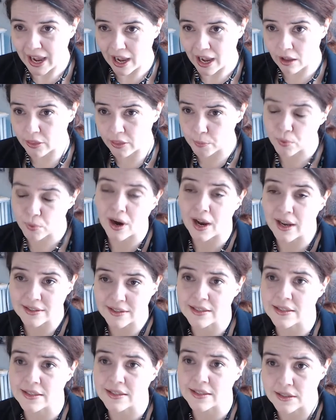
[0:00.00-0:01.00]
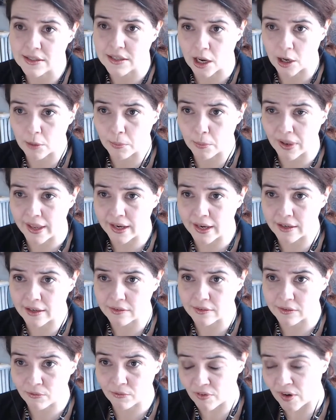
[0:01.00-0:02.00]
the processes take
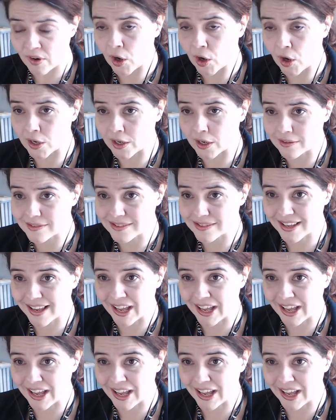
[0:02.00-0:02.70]
place varies.